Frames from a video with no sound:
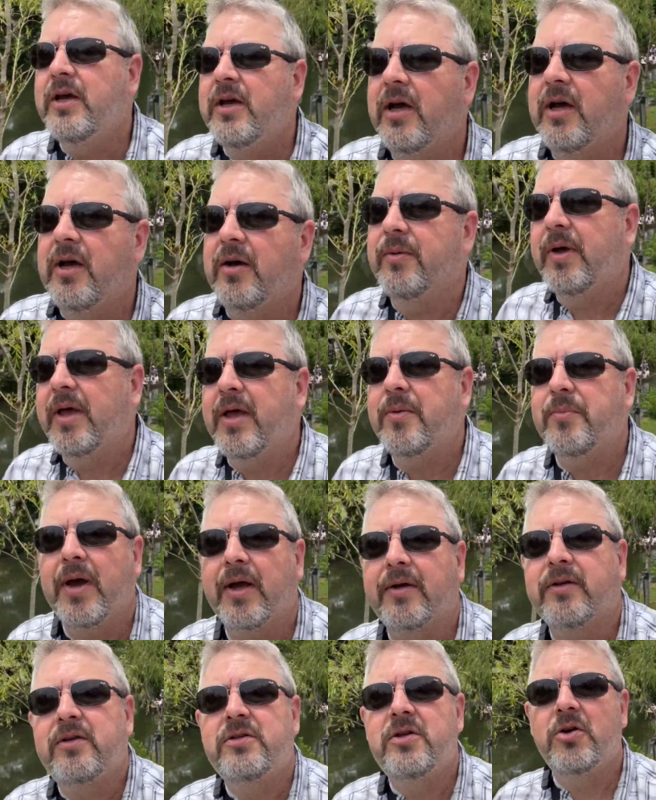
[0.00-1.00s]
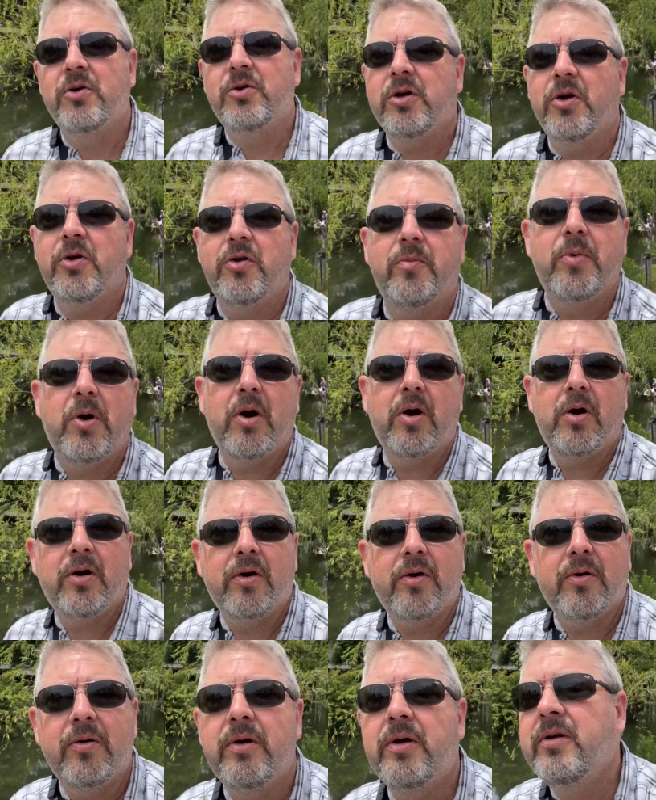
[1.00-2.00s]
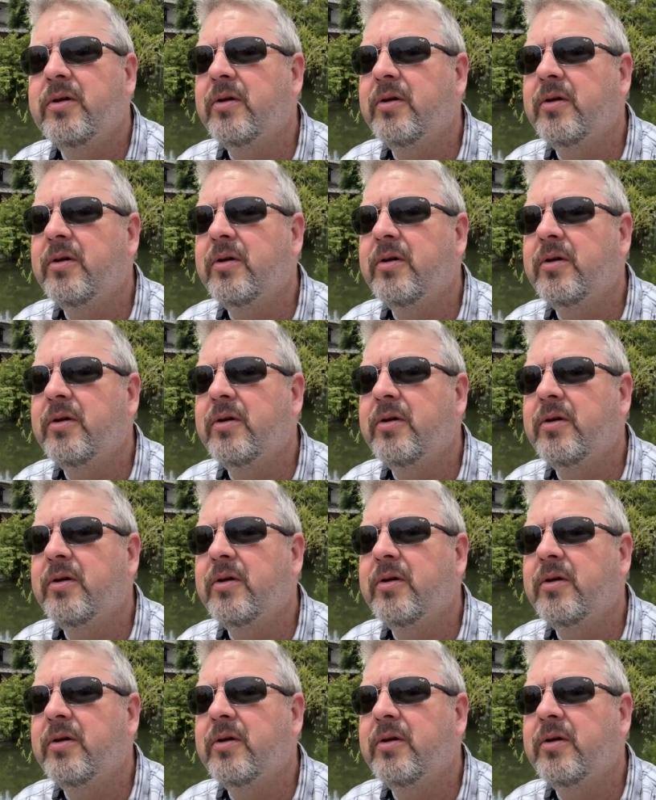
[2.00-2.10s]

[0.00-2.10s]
I head back to Tokyo tomorrow.